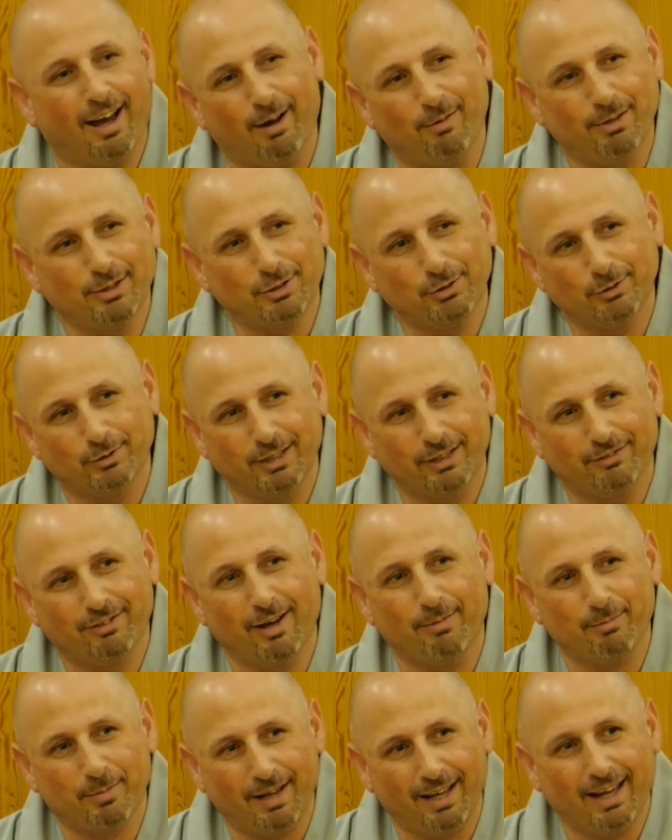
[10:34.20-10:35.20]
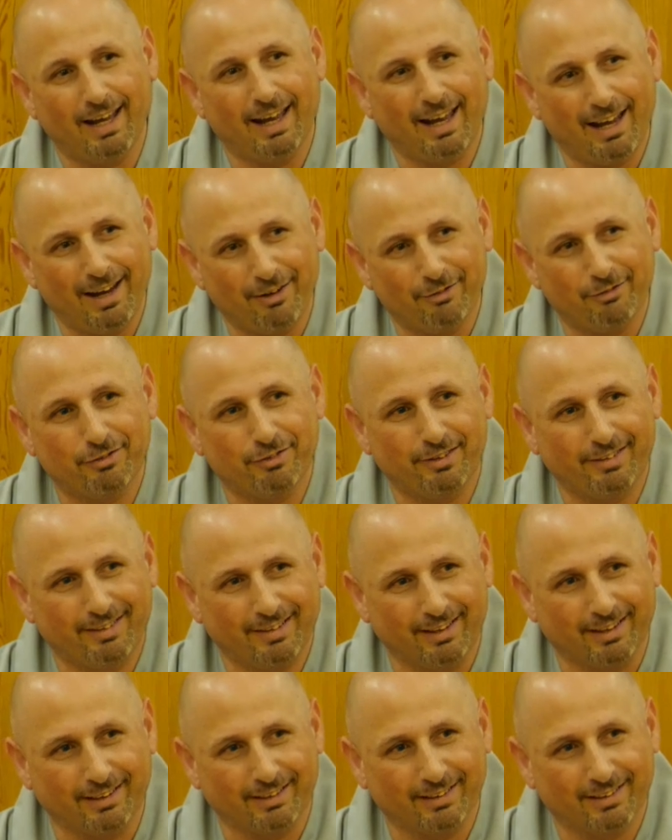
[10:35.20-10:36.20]
how much you give up
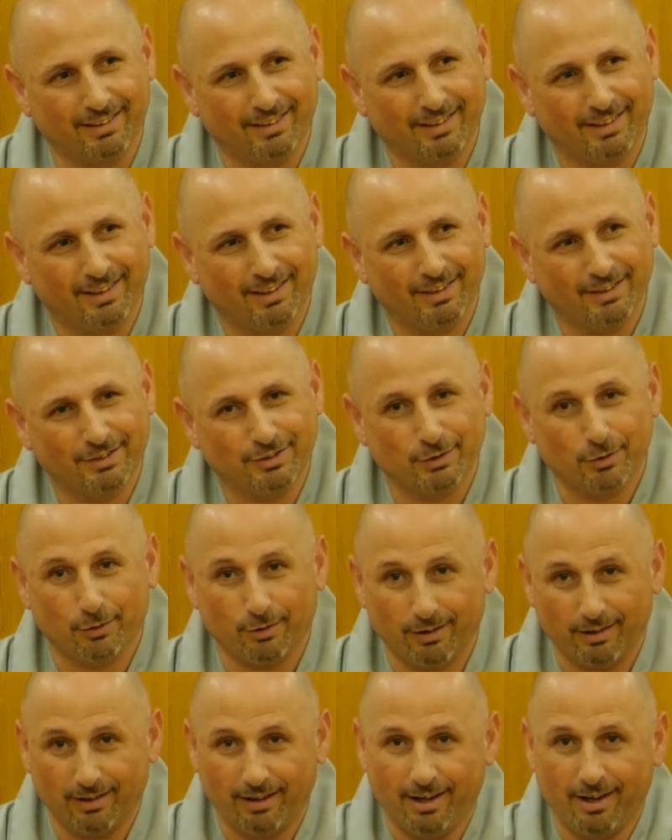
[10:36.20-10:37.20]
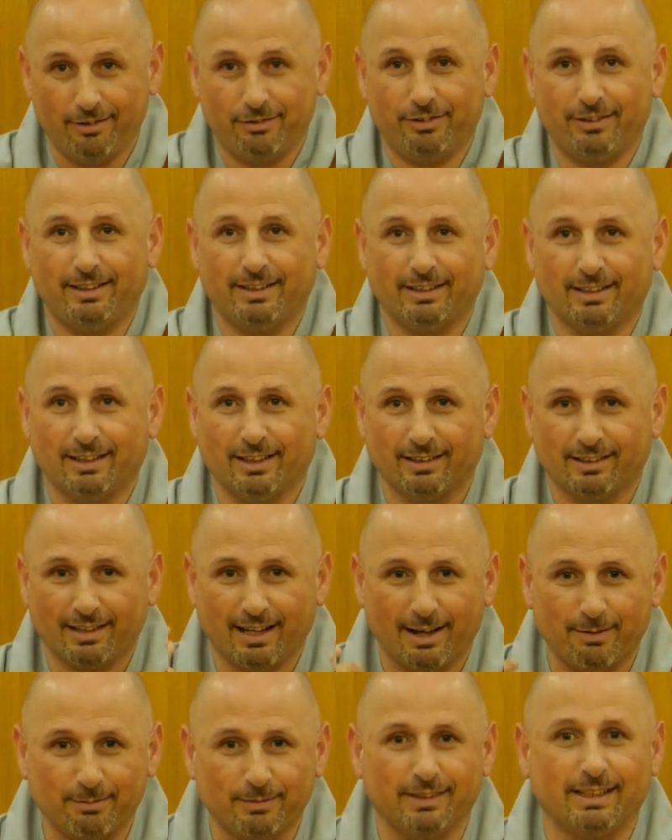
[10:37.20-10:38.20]
everything. So everything can
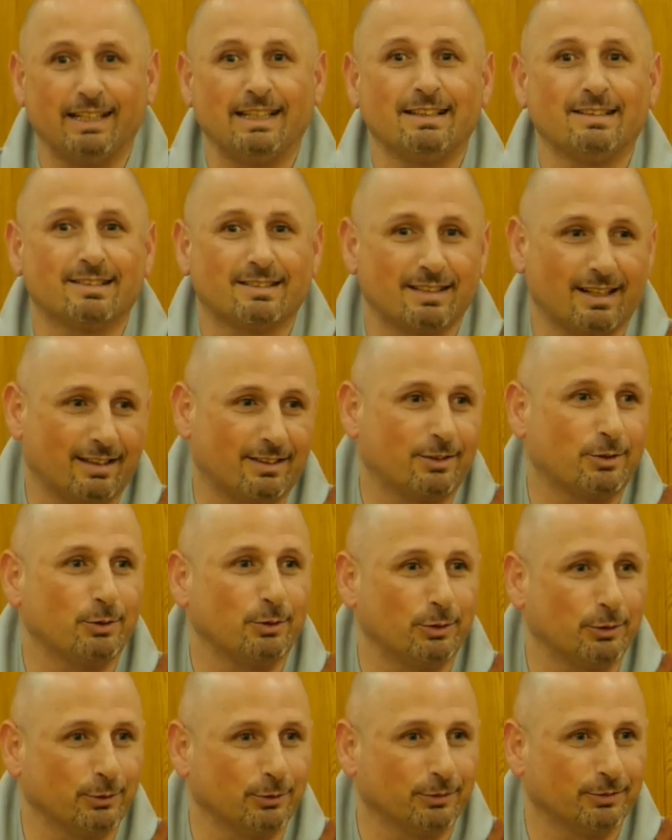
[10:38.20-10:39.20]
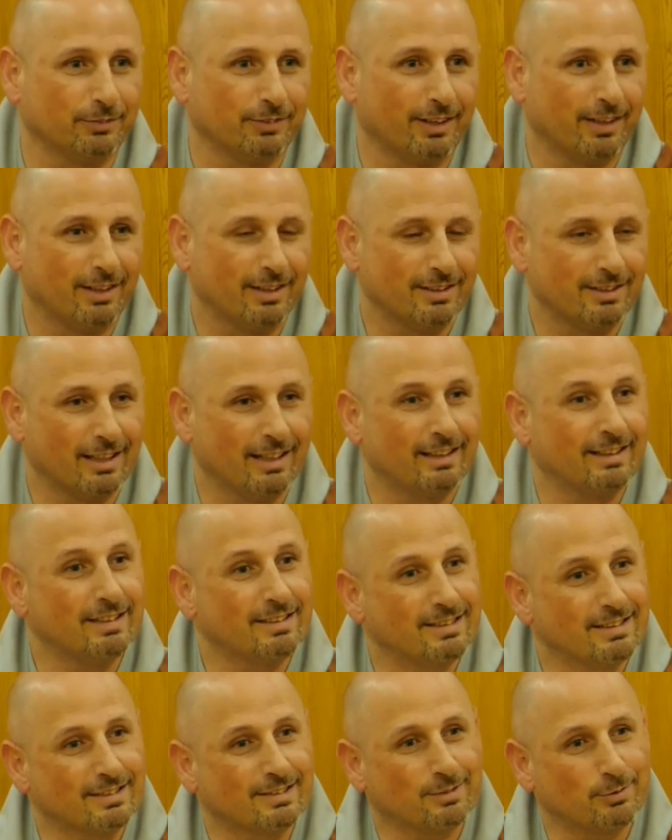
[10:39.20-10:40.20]
come inside to you. And
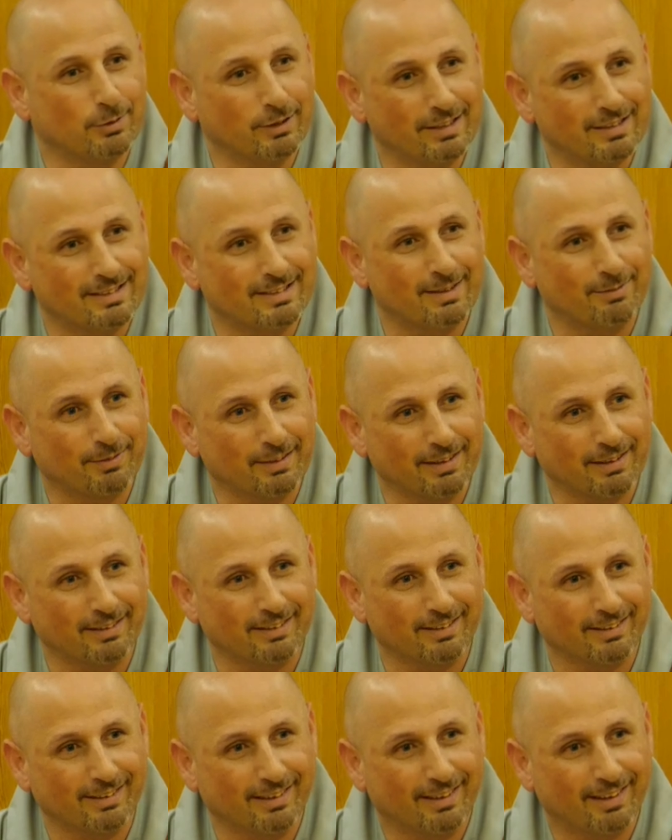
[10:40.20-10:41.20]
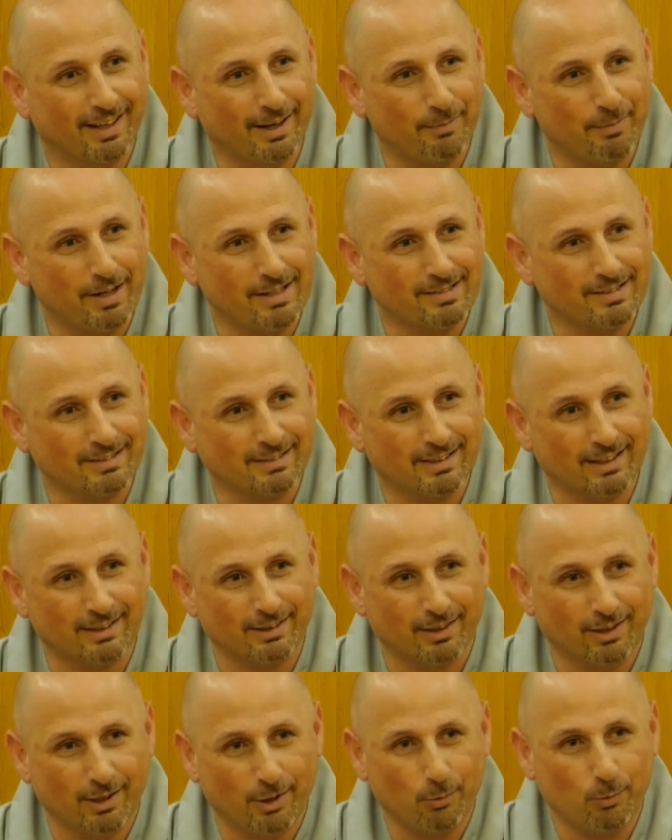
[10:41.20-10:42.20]
this is really something amazing
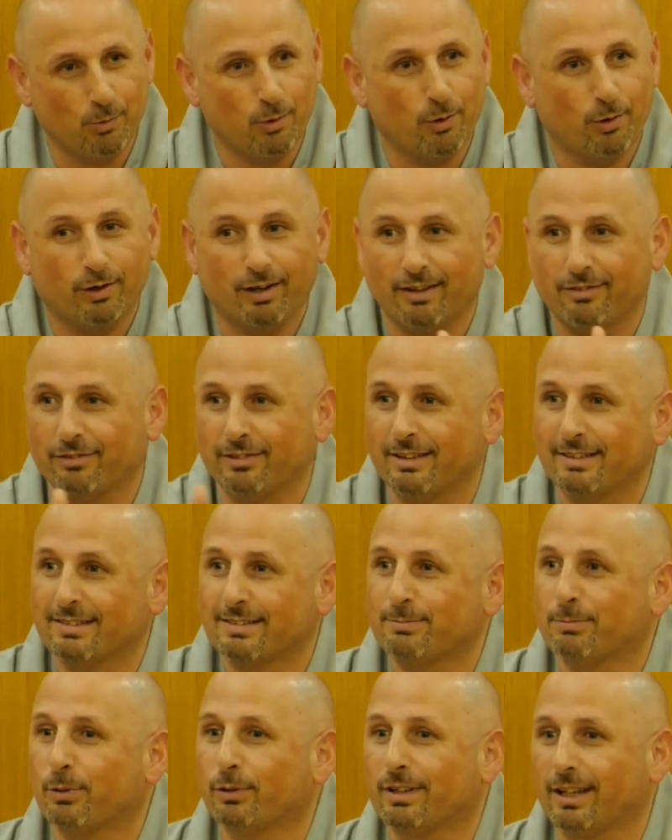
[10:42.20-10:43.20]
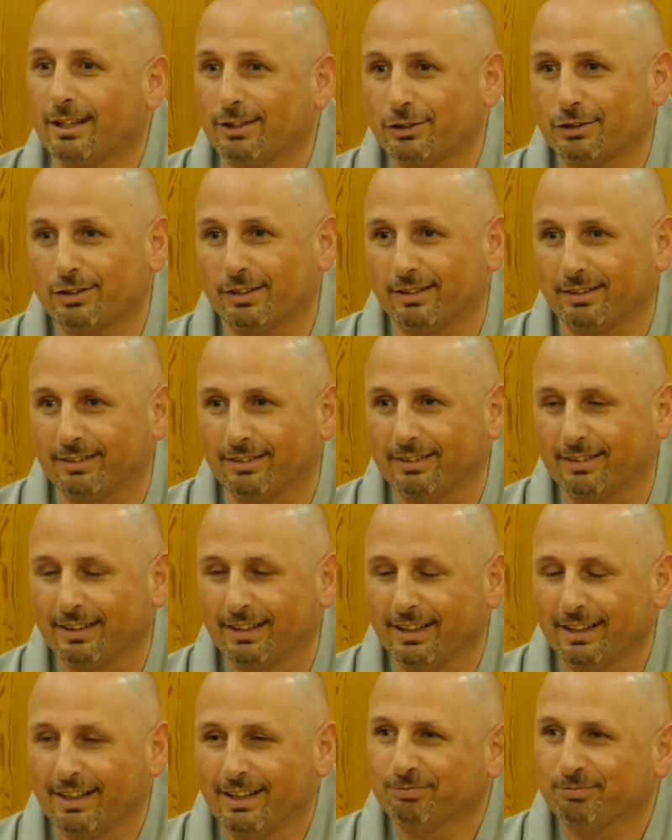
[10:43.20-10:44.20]
that we all have this potential.
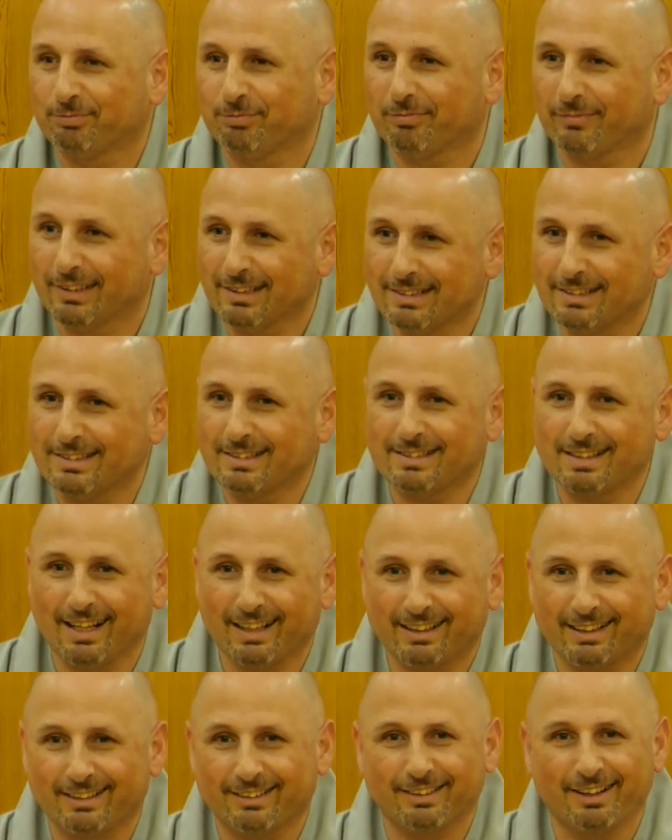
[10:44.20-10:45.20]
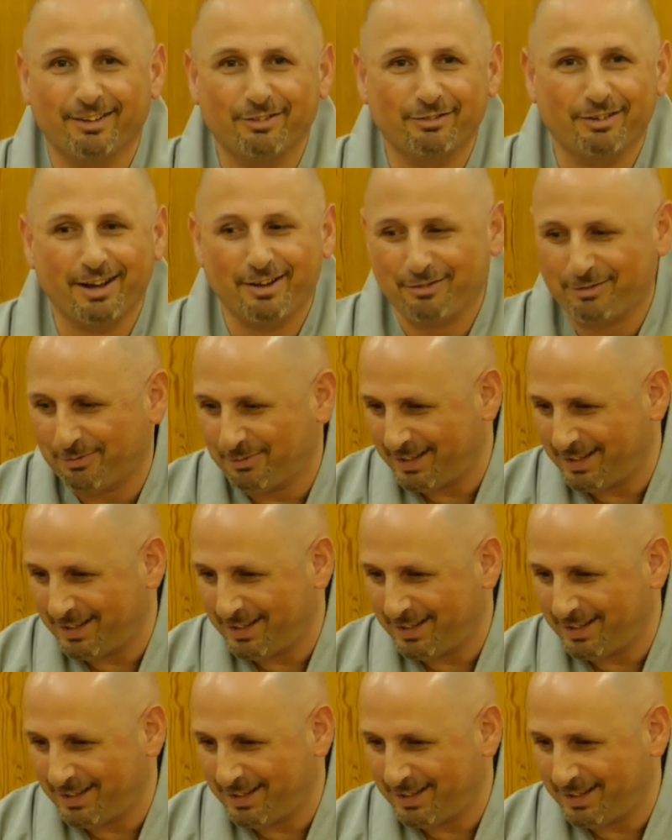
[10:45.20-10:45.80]
This is like a five